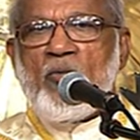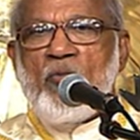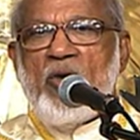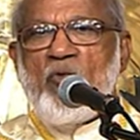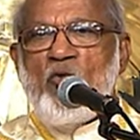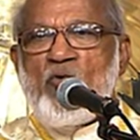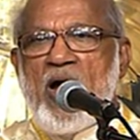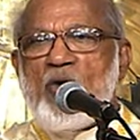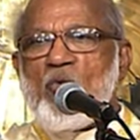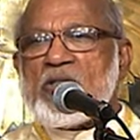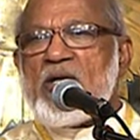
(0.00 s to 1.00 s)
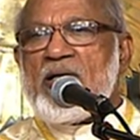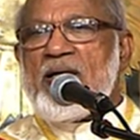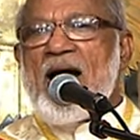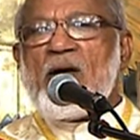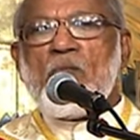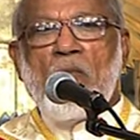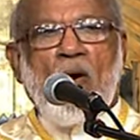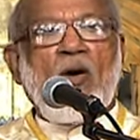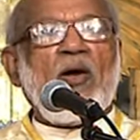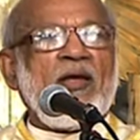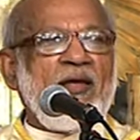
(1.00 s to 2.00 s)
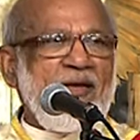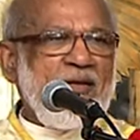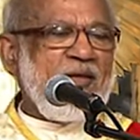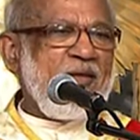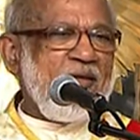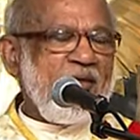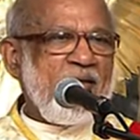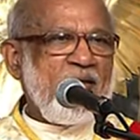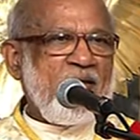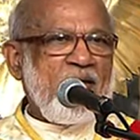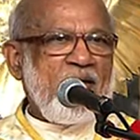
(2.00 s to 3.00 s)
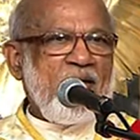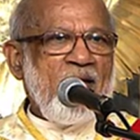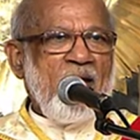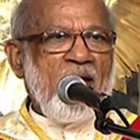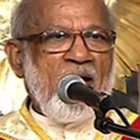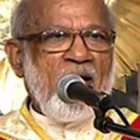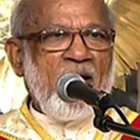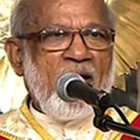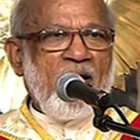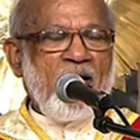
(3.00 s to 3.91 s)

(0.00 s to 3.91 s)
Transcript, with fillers: When we, I was a young boy, uh,